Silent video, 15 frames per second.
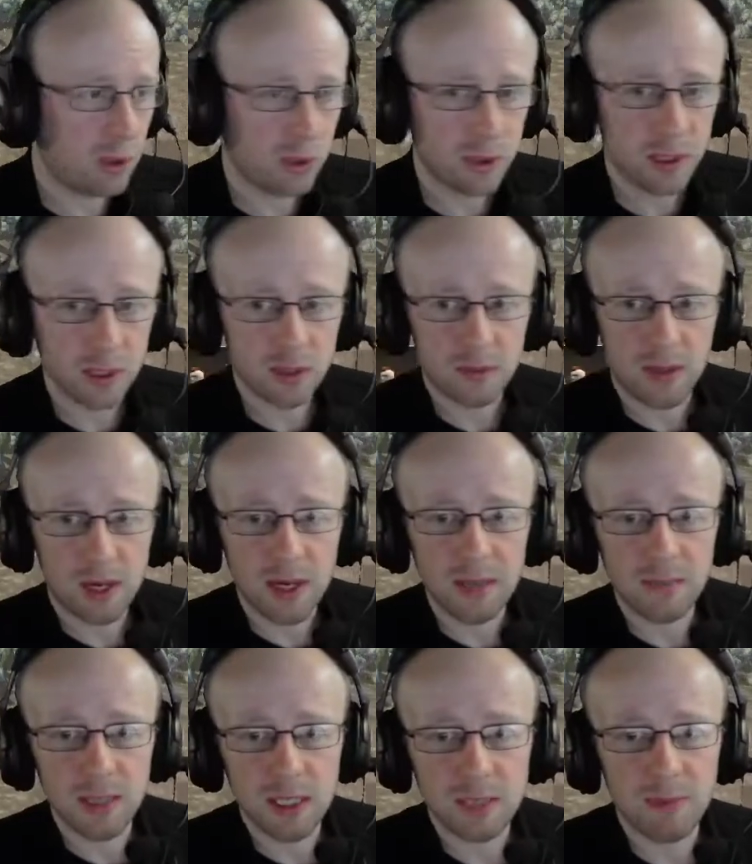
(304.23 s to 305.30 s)
to the right.
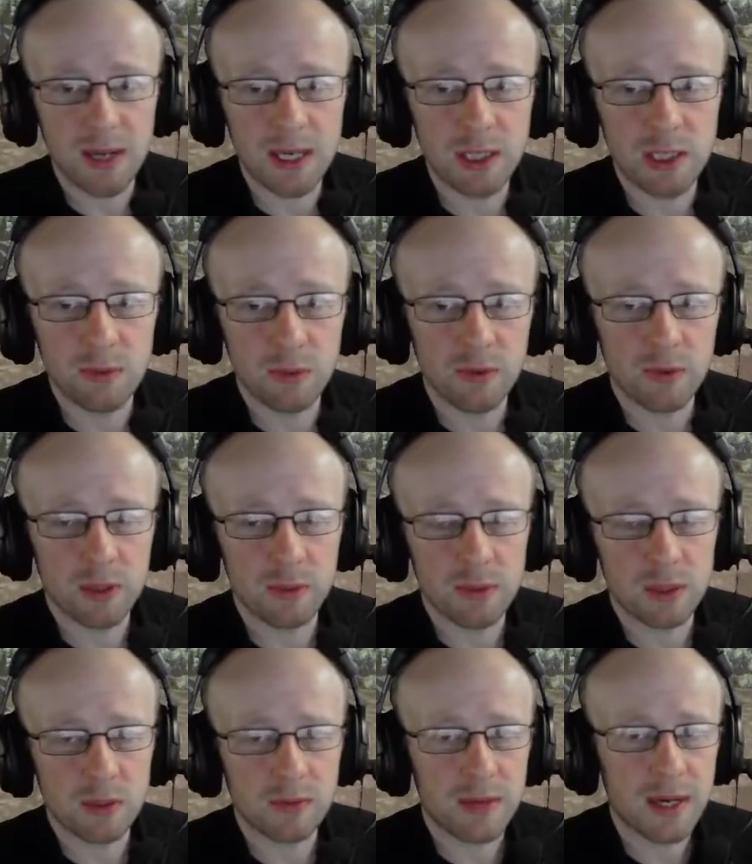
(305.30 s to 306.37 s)
My Spanish are moving up
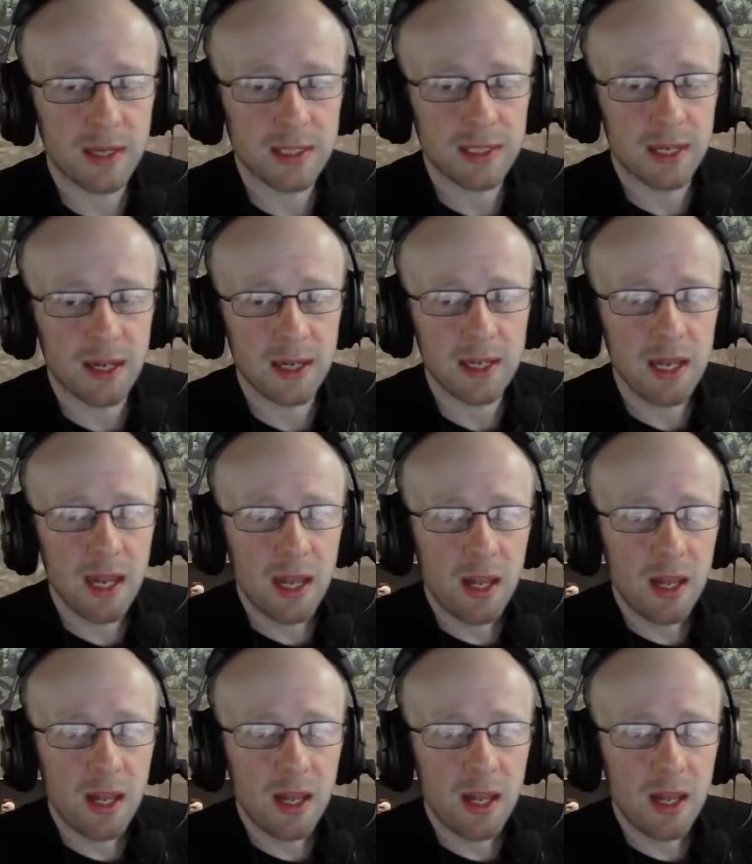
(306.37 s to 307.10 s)
to the right side.